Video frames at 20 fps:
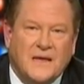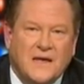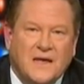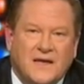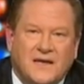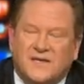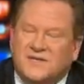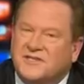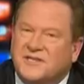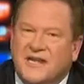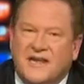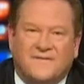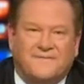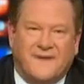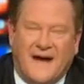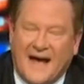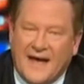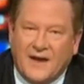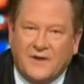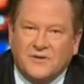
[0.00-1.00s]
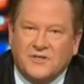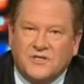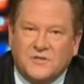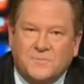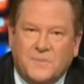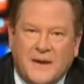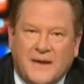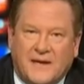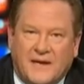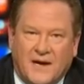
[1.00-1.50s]
You see, if I don't
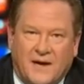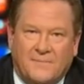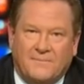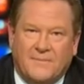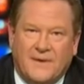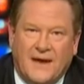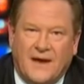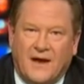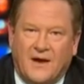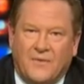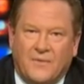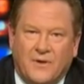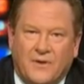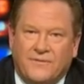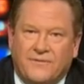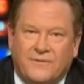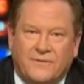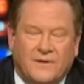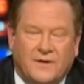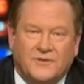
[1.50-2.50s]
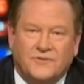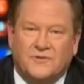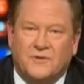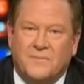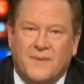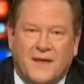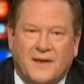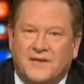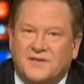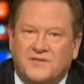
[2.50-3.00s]
speak up now with a
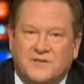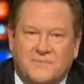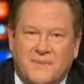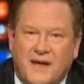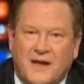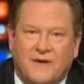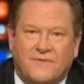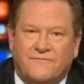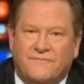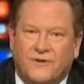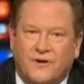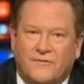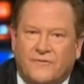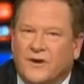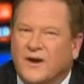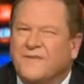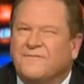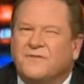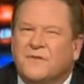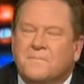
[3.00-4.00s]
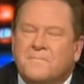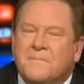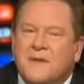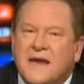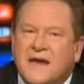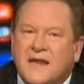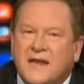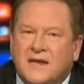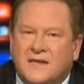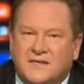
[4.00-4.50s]
tremendous amount of fervor, if the
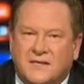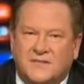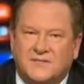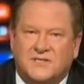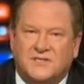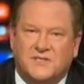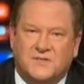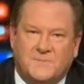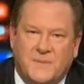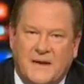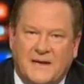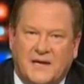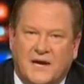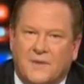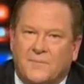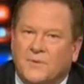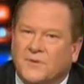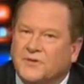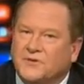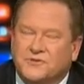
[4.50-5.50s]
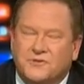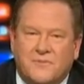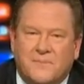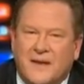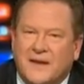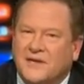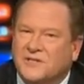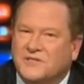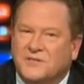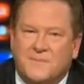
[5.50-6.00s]
media doesn't speak up with a
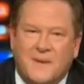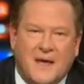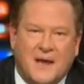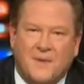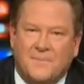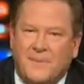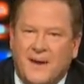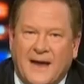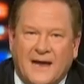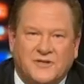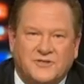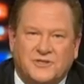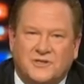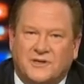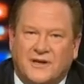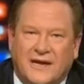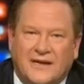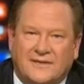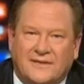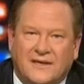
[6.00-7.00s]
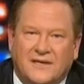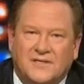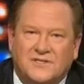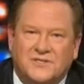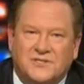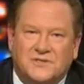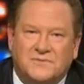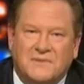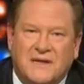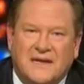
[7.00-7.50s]
tremendous amount of passion like this,